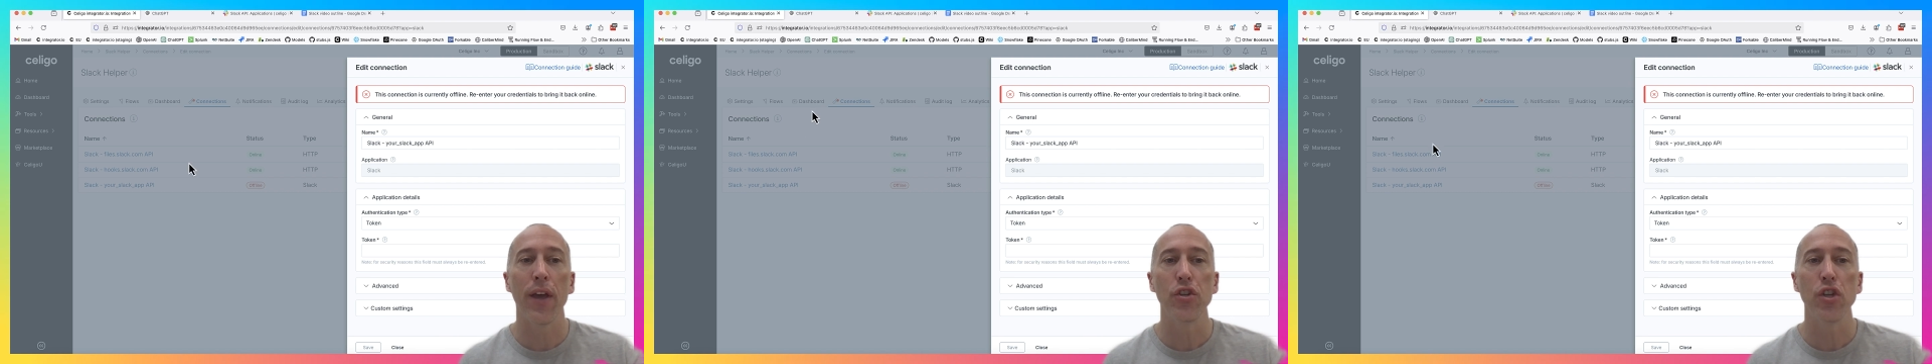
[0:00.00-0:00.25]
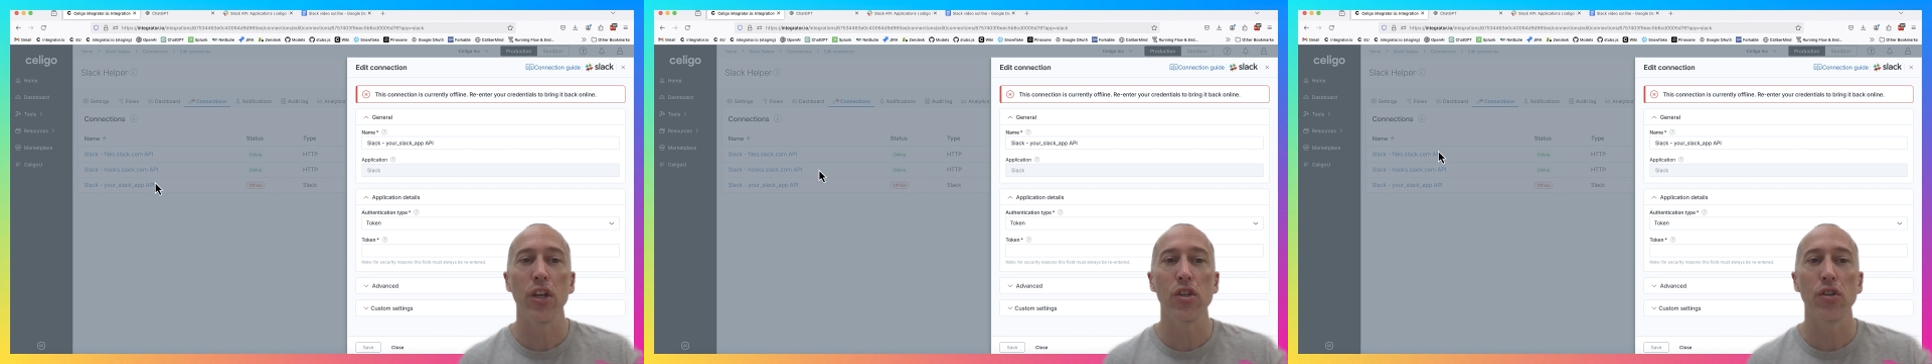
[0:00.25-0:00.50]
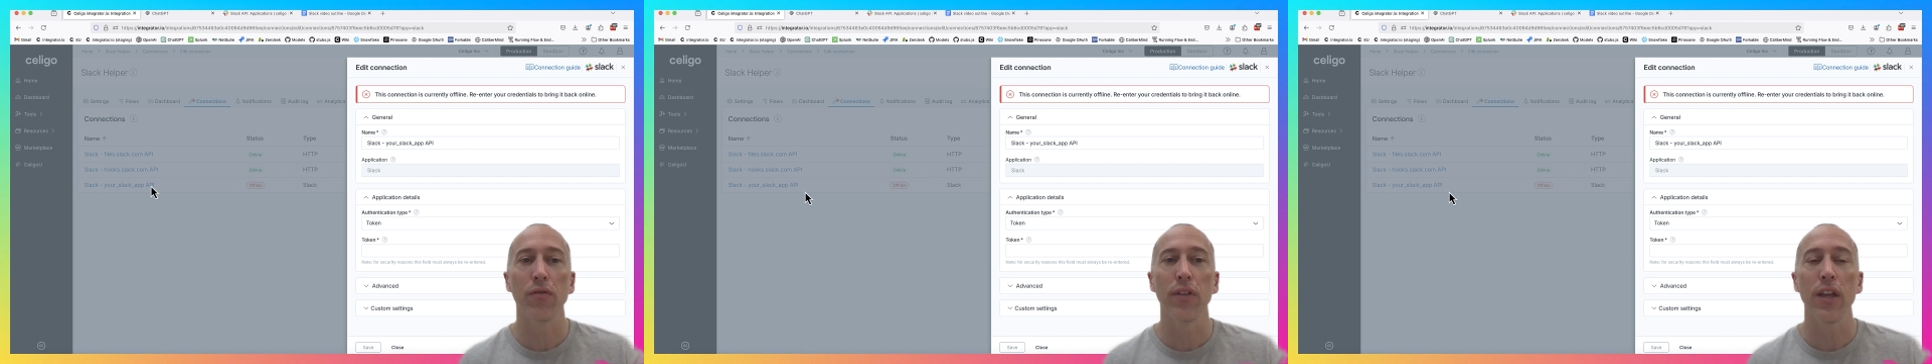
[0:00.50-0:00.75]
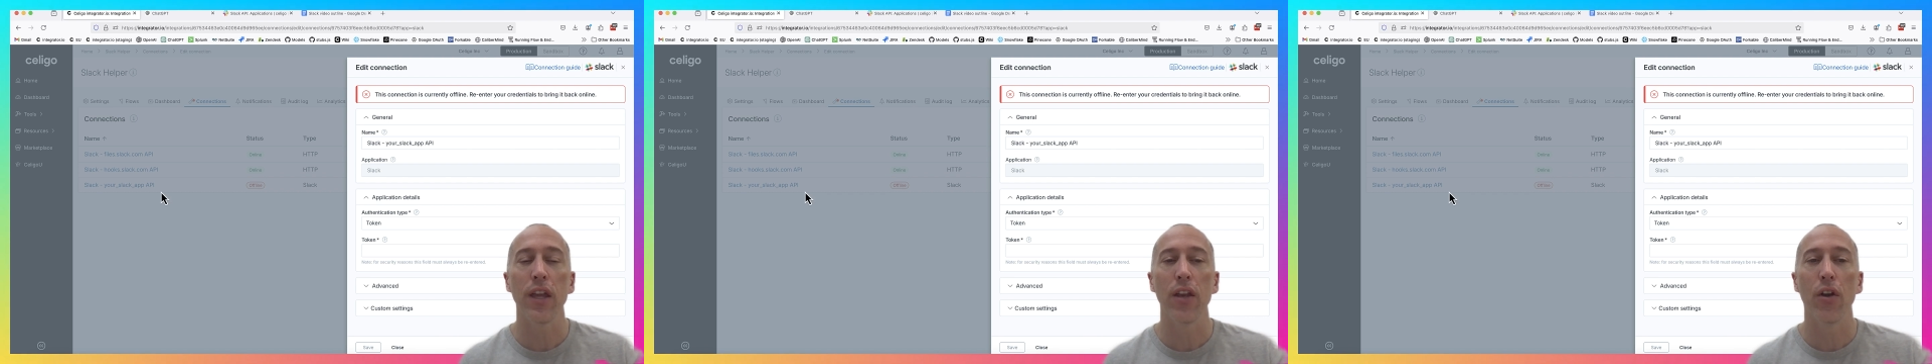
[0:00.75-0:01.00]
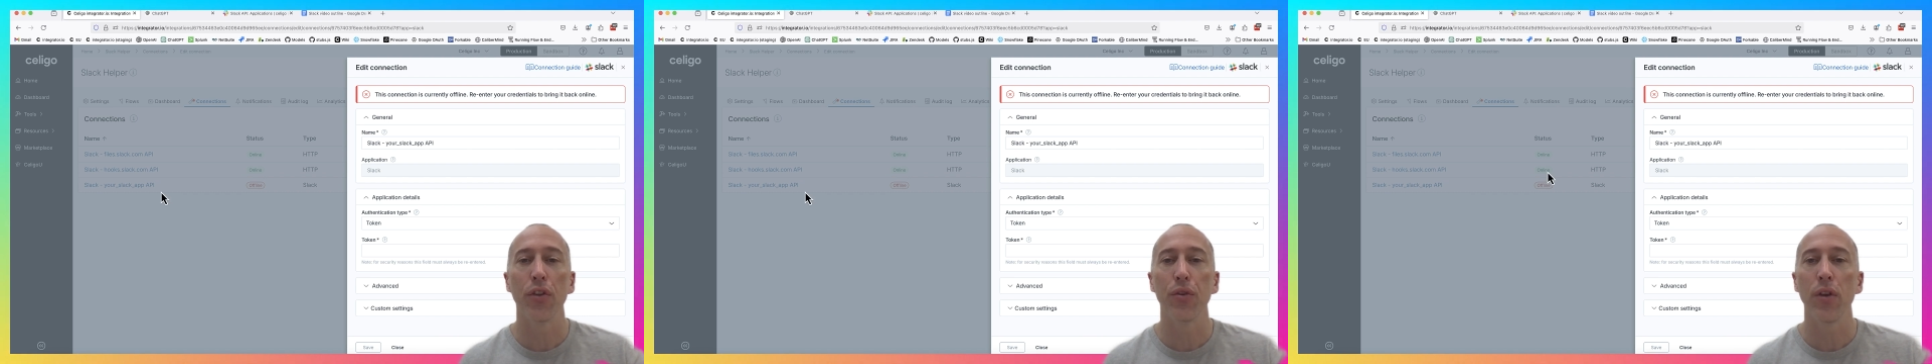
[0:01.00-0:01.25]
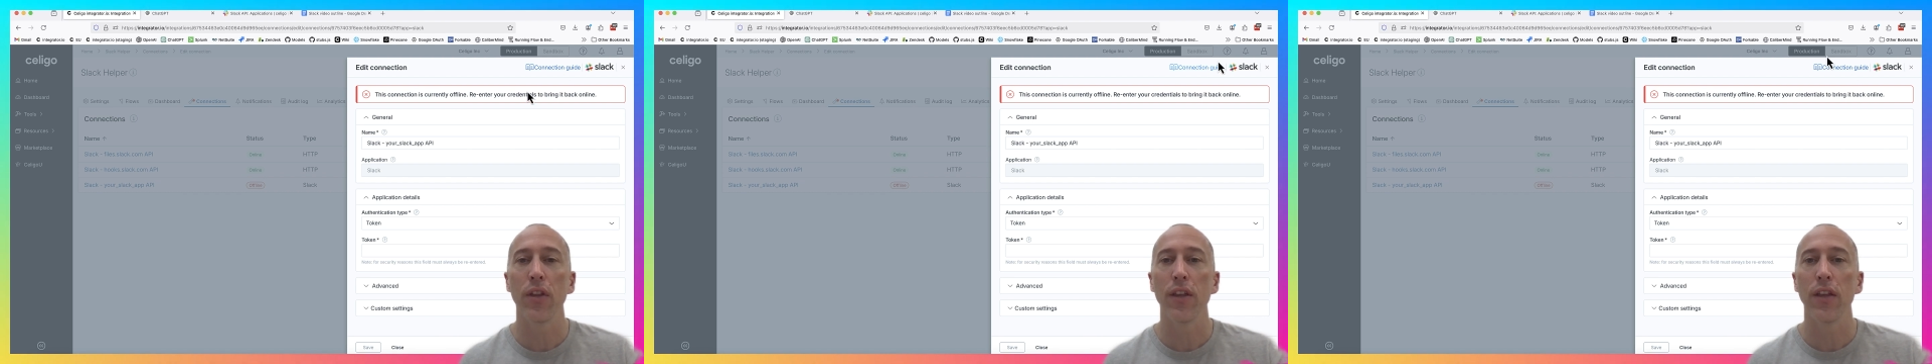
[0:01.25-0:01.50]
that change of linking all
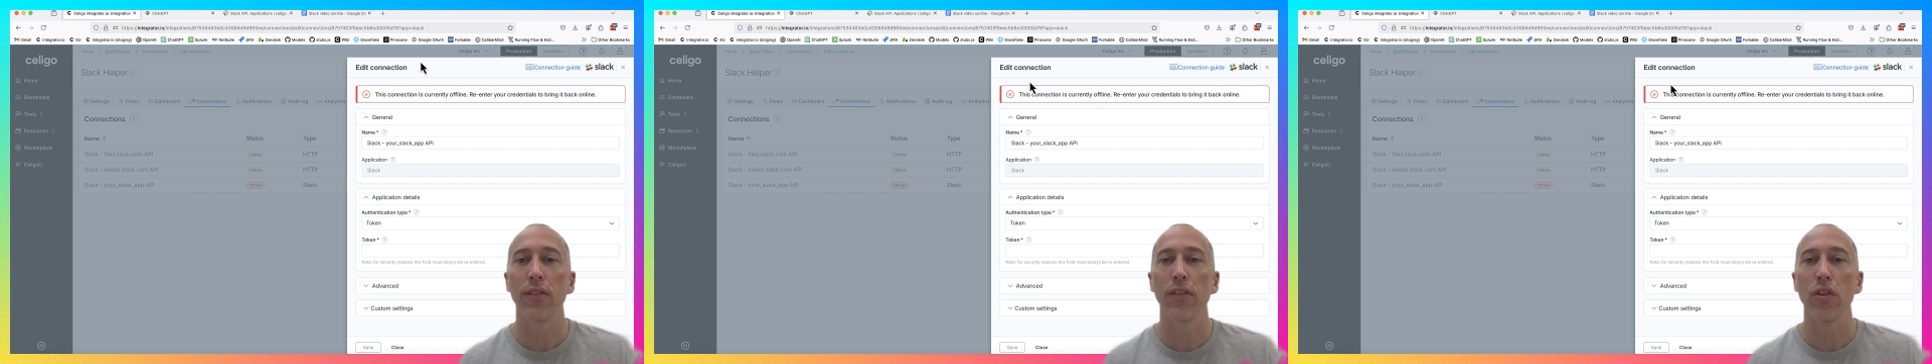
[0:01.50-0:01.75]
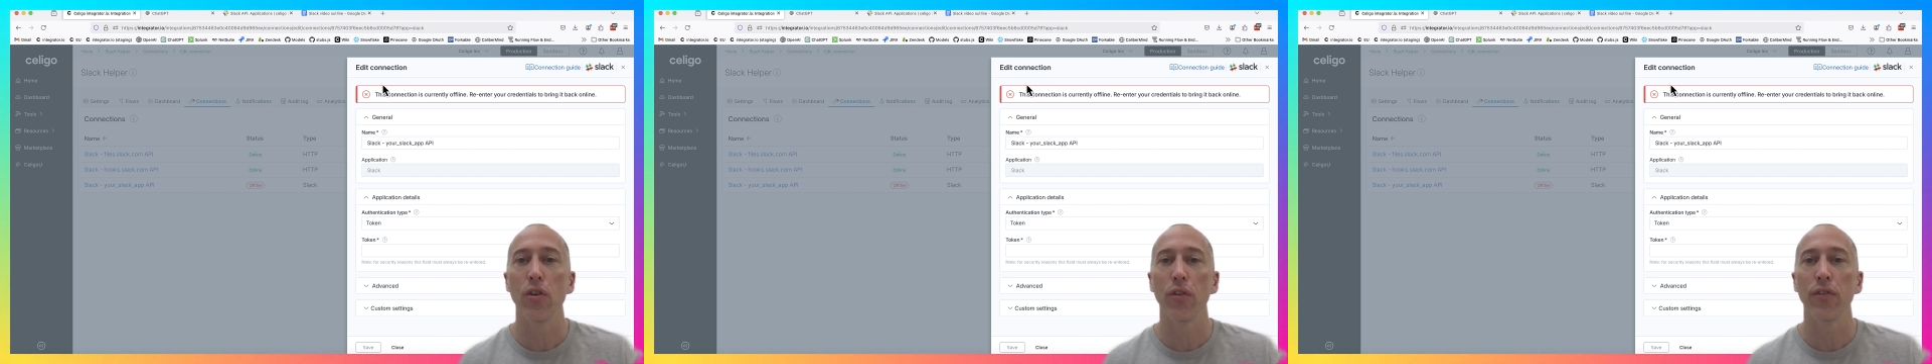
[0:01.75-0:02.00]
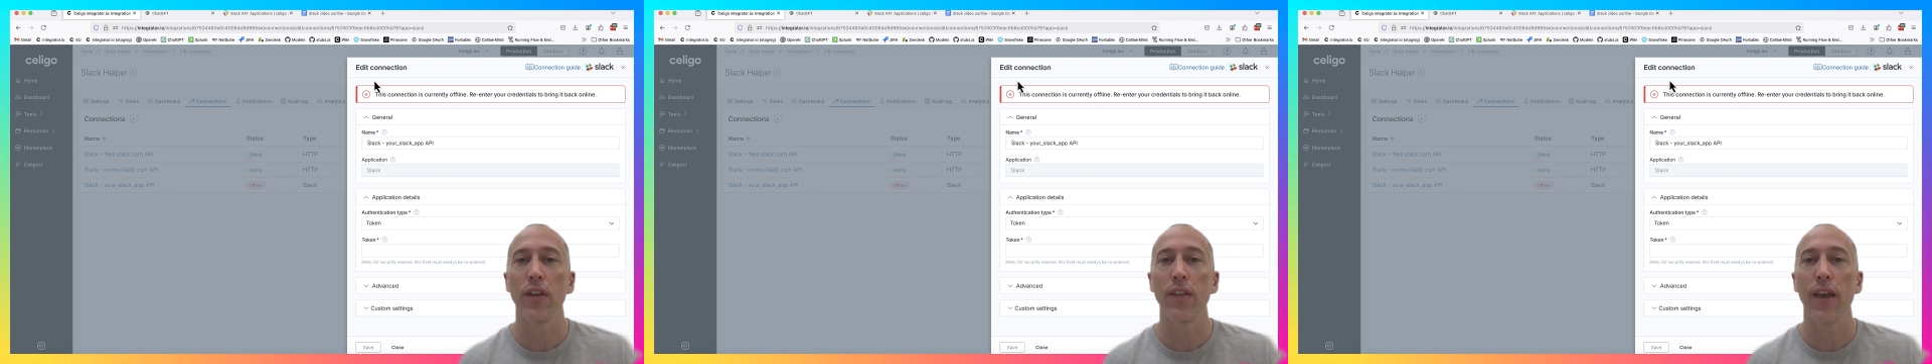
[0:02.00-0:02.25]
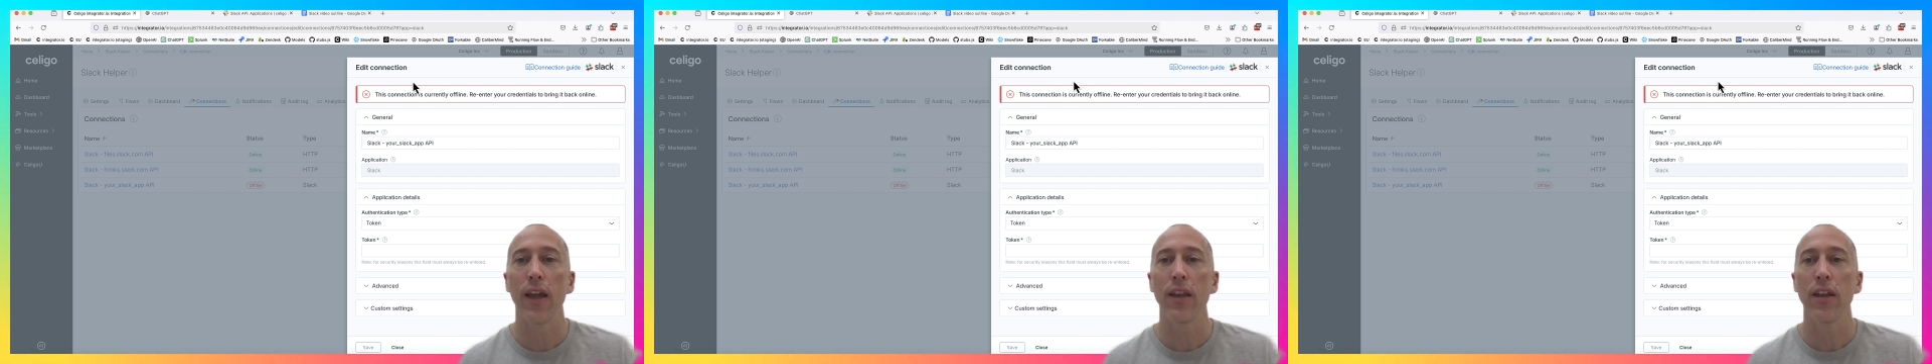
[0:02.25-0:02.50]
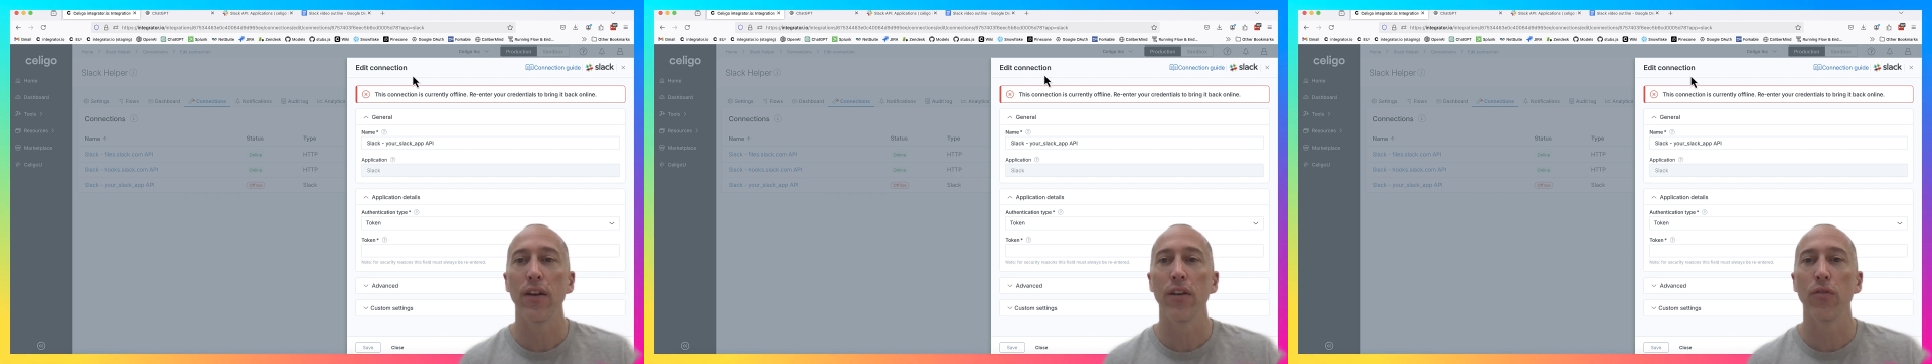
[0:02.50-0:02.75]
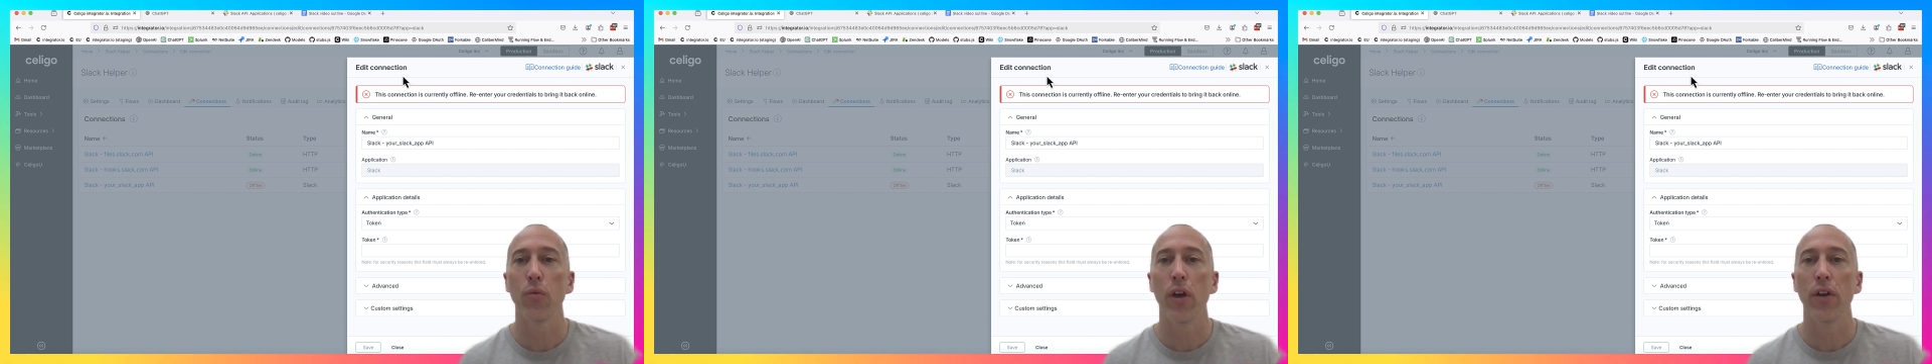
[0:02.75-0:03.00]
3 of these, you'll see that here
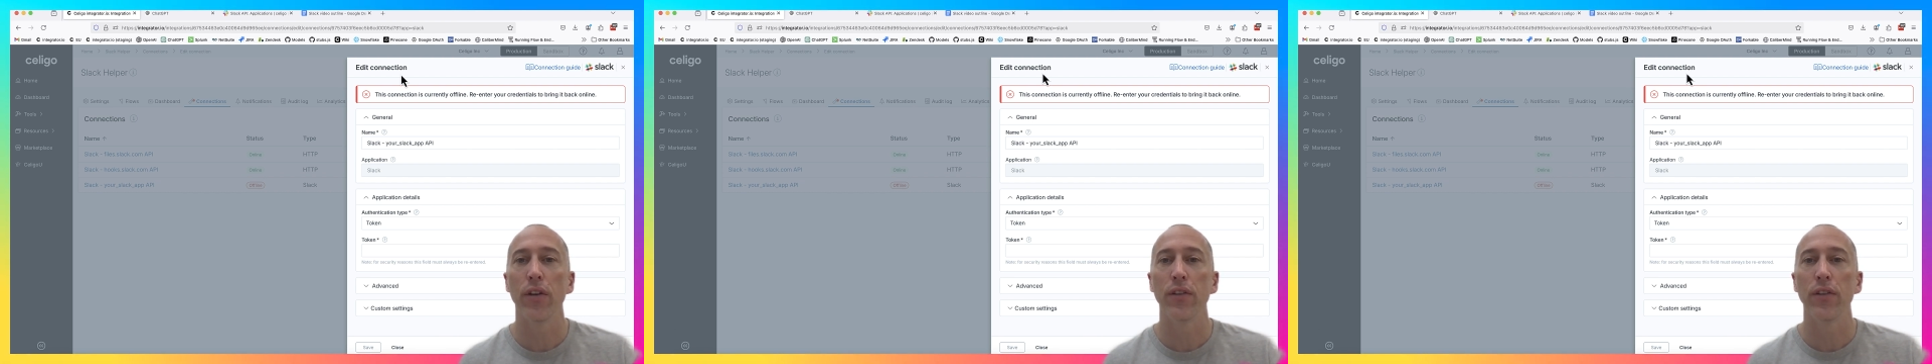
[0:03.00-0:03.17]
as well.